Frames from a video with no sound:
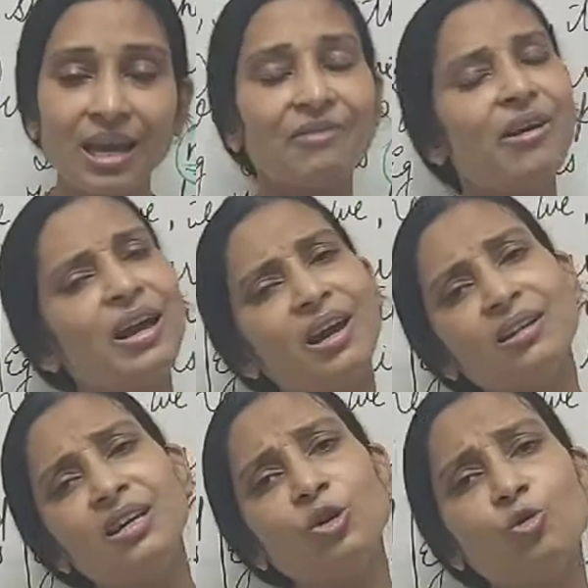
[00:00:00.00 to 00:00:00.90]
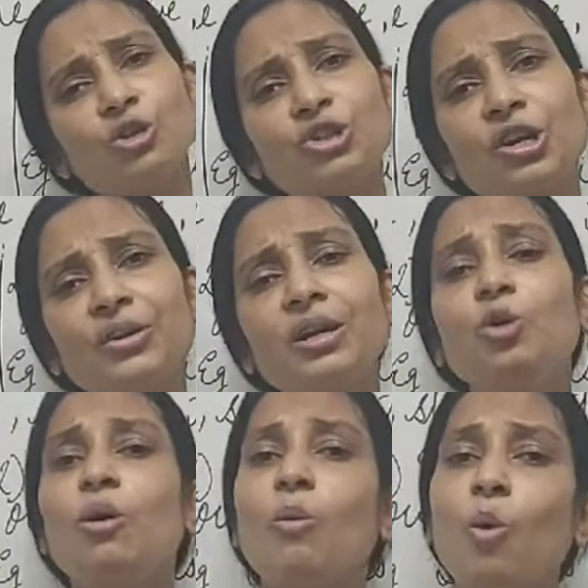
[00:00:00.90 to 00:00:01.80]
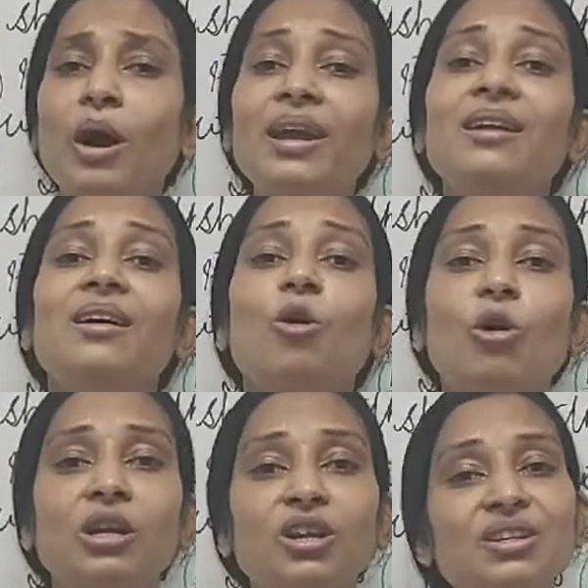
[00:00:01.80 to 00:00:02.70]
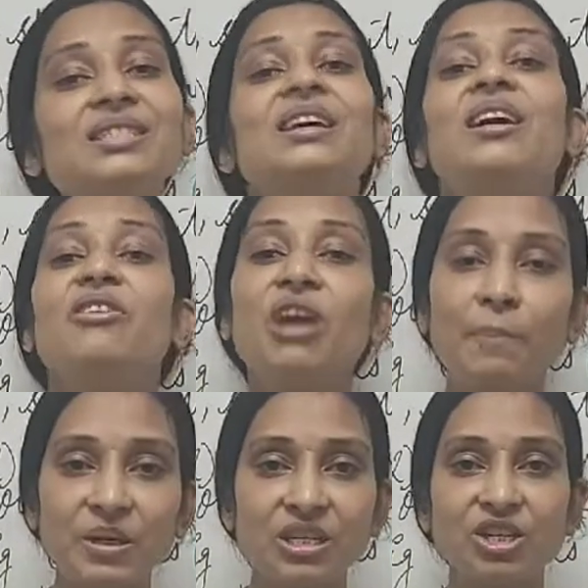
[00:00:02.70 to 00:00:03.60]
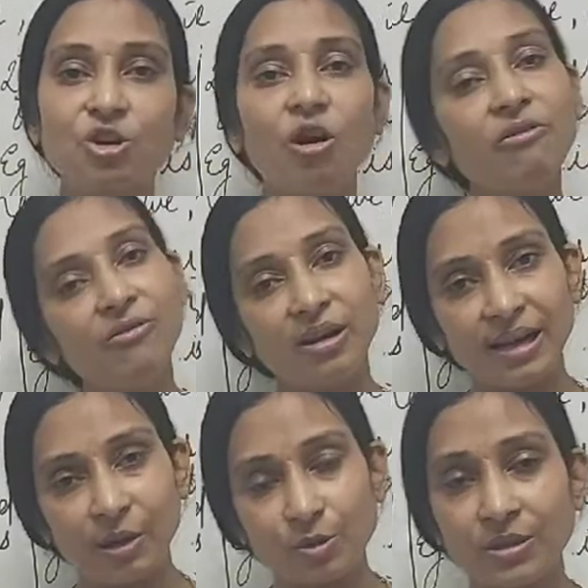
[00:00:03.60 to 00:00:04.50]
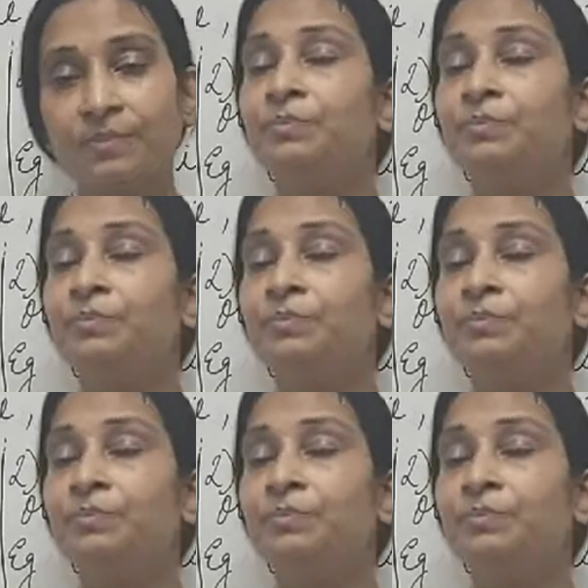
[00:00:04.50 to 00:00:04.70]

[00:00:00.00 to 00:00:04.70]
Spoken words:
And why are they used, children? To avoid continuous repetition of nouns.